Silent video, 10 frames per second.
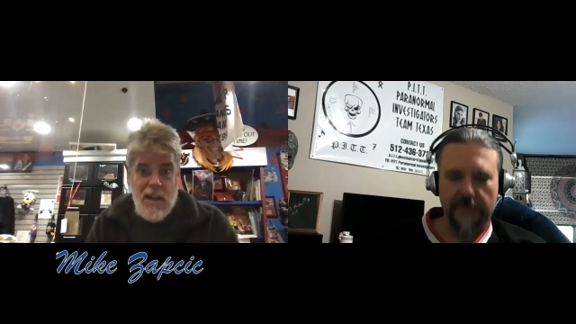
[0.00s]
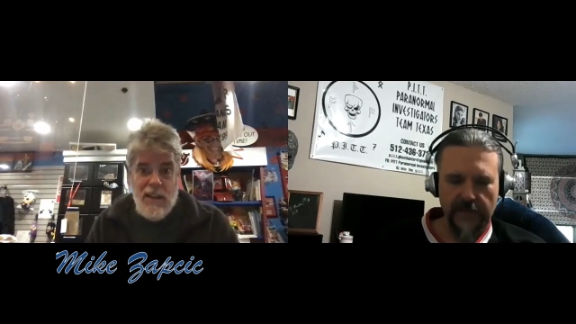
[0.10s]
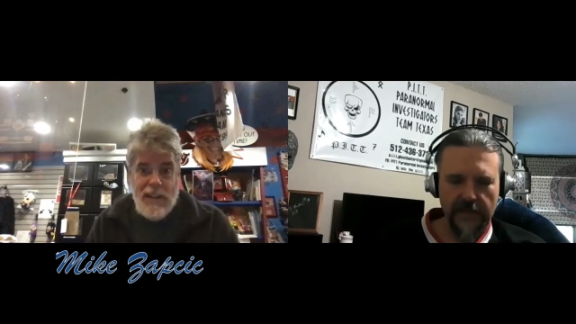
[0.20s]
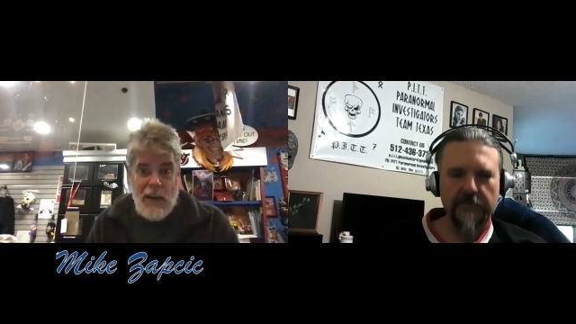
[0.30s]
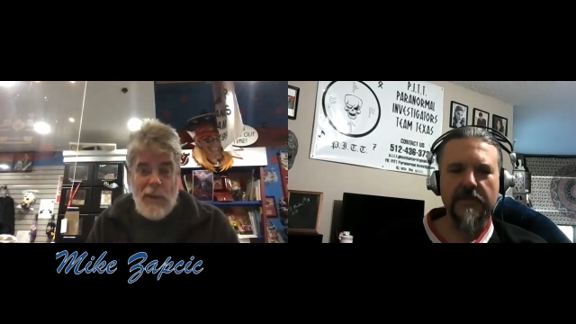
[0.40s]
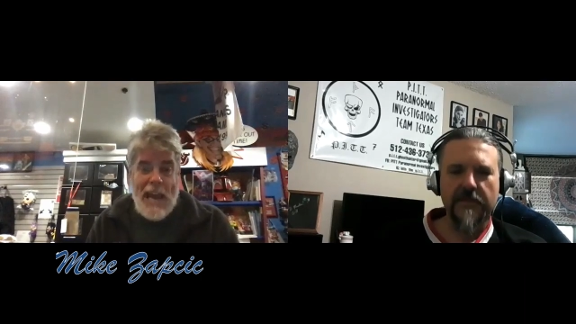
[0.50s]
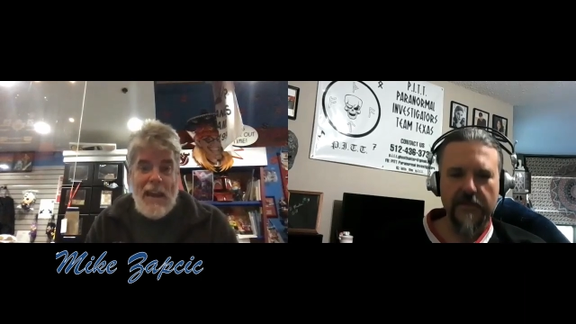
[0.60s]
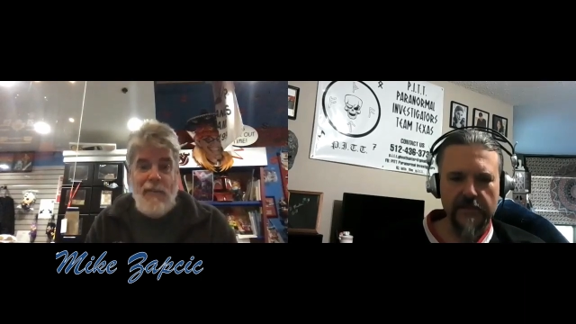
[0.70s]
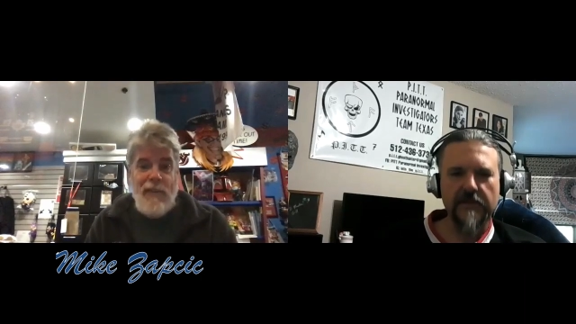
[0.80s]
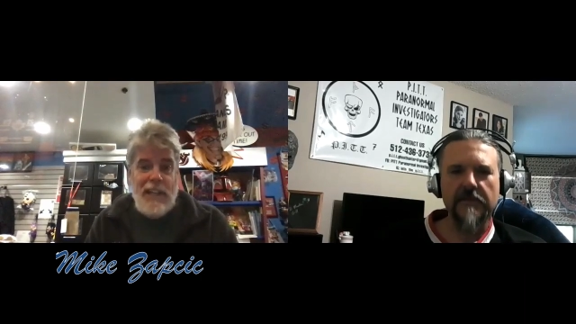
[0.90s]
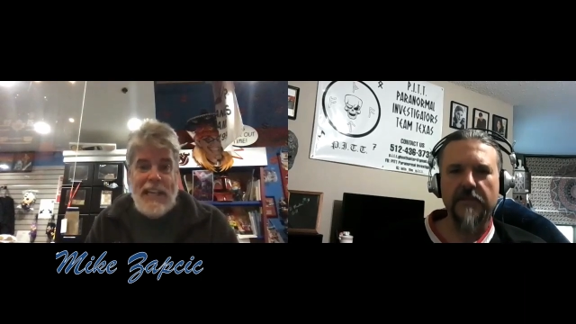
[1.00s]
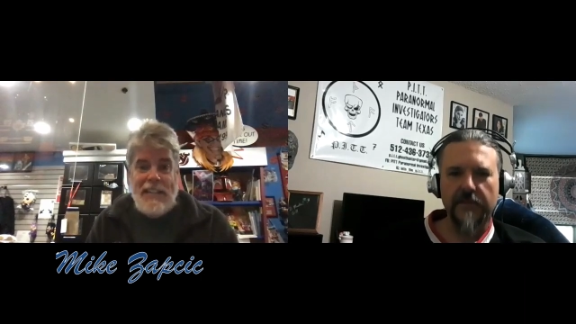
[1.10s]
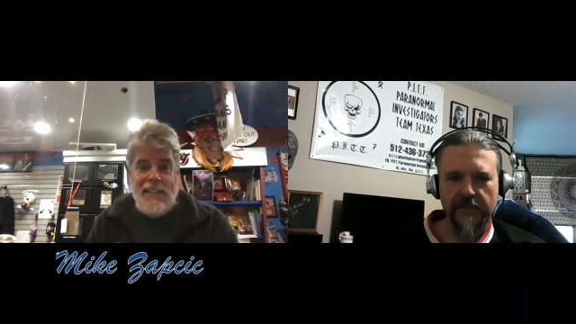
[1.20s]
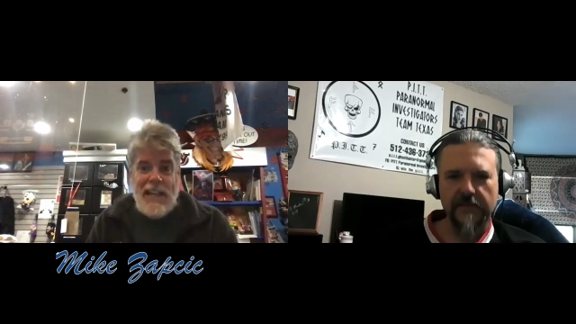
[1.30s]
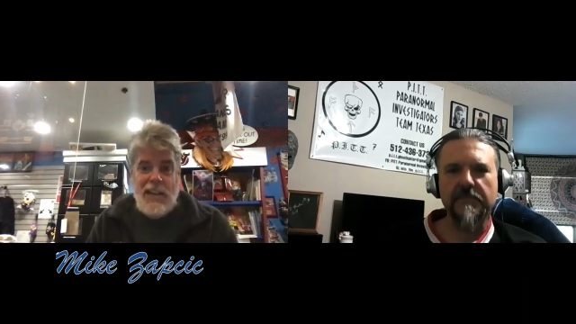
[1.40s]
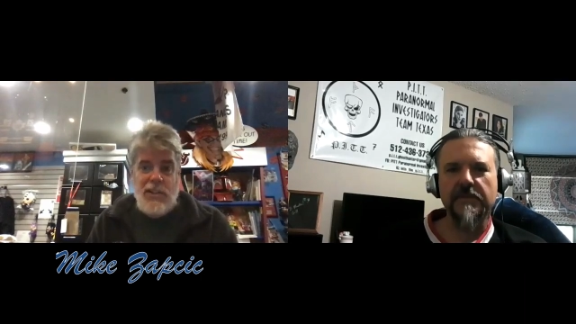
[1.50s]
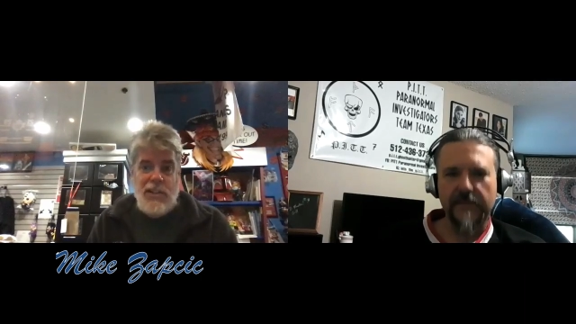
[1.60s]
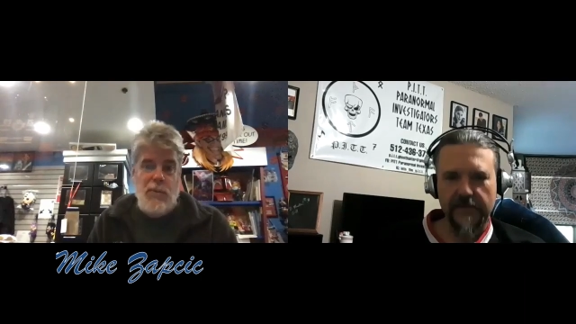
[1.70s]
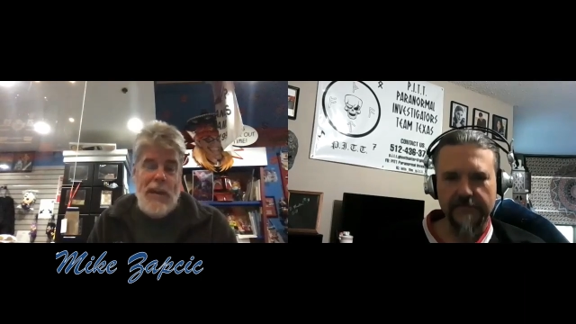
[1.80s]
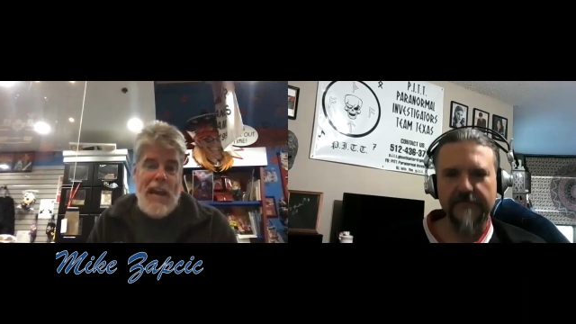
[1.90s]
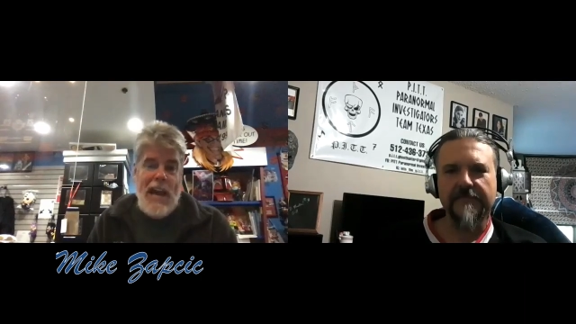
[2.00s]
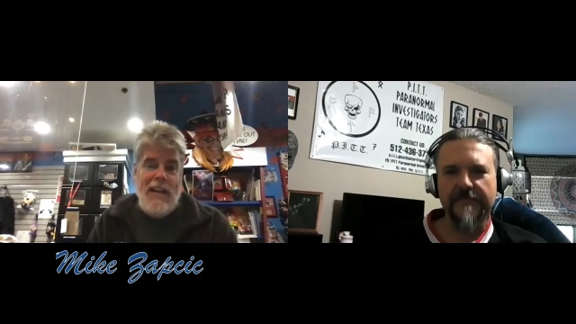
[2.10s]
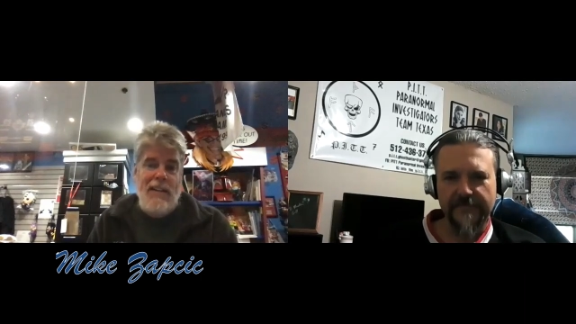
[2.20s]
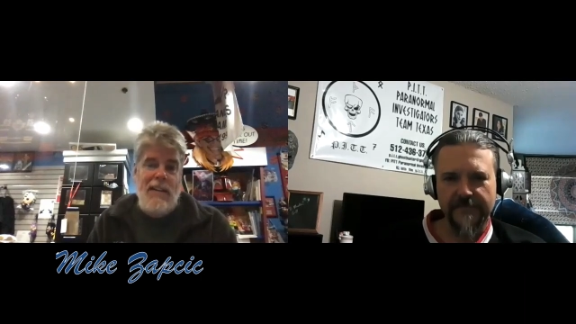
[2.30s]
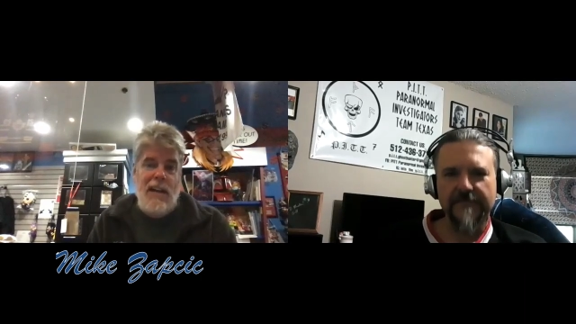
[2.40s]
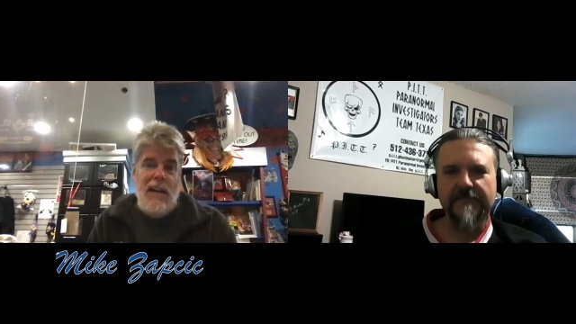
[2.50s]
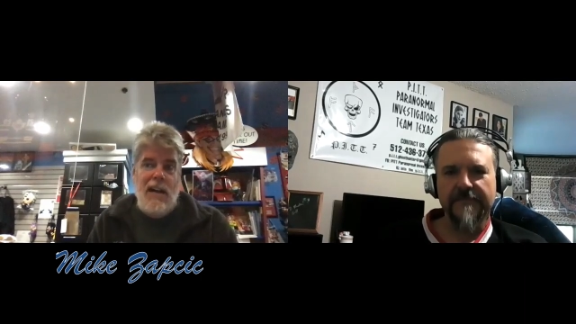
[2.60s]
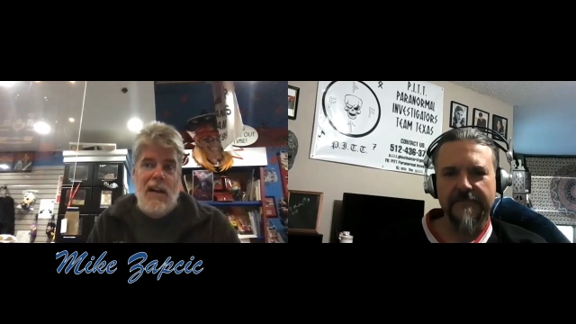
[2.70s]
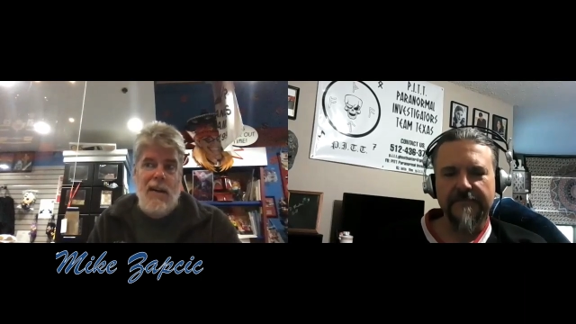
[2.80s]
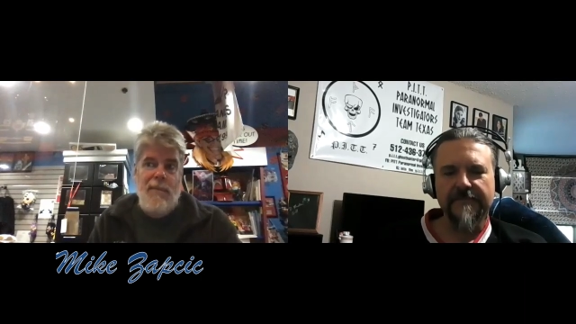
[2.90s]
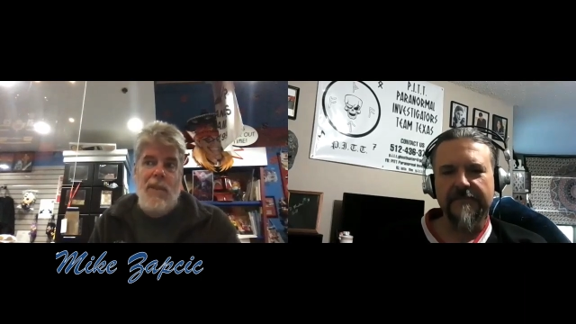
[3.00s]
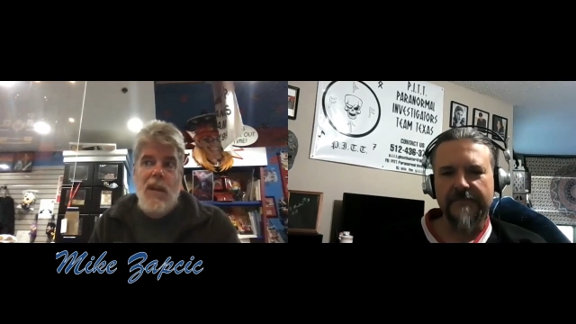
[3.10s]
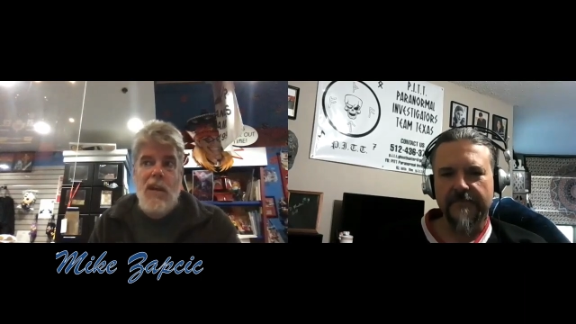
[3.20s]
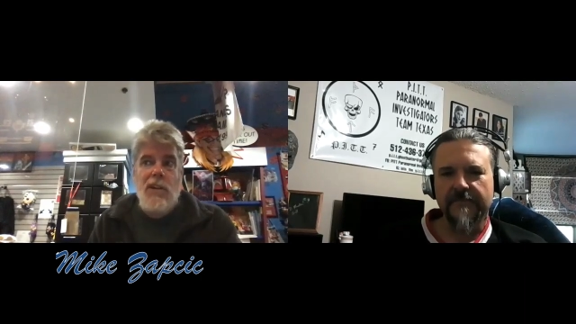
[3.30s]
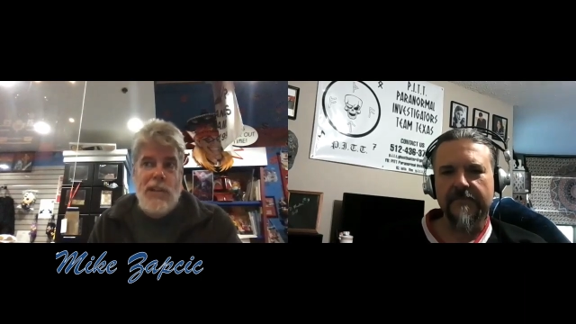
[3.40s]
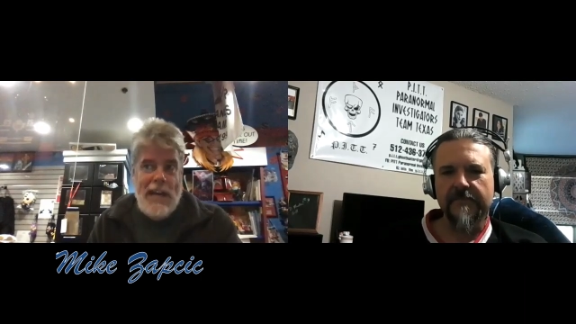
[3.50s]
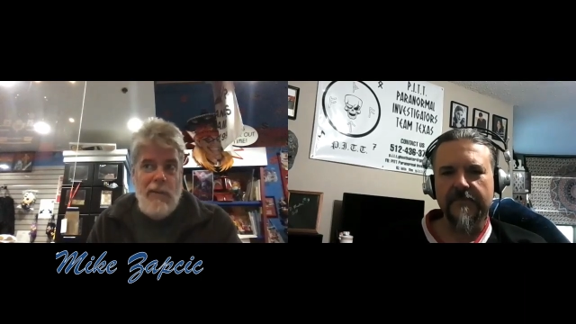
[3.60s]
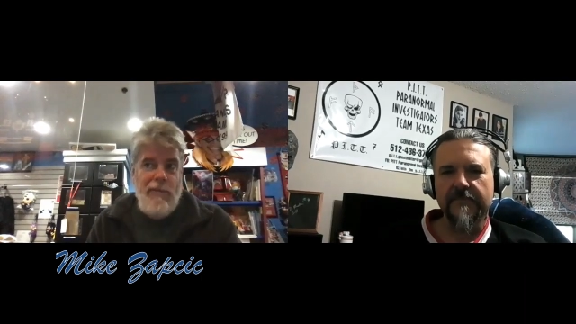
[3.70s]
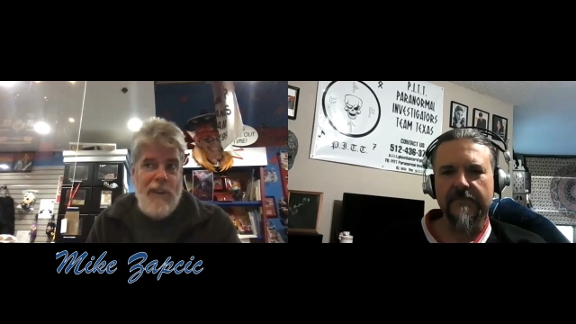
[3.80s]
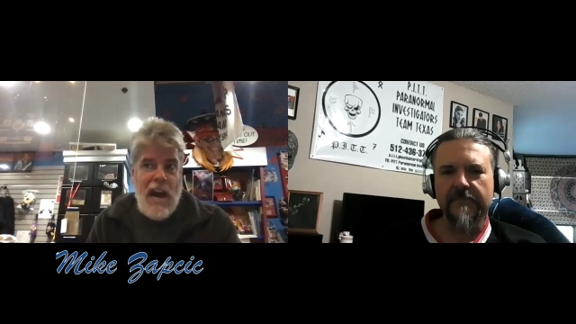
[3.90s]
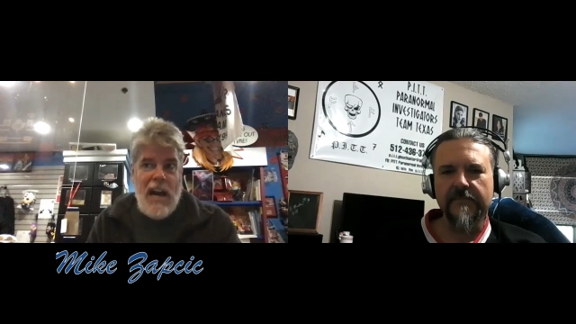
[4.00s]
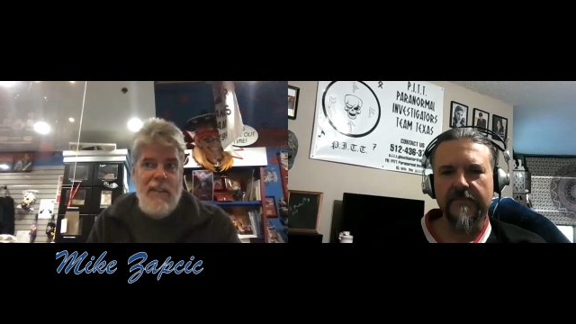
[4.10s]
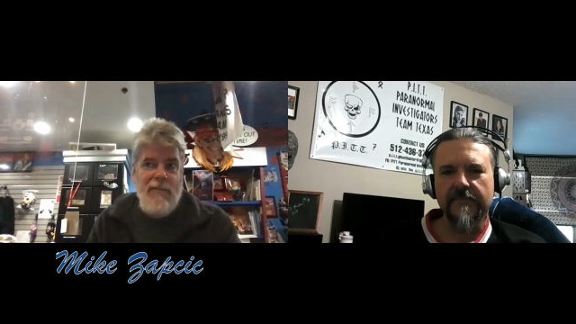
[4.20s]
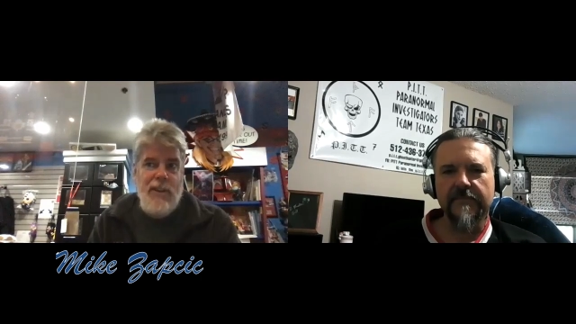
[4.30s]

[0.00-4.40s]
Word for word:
Speaker 1: Then we had CBS, NBC. We had Channel 5,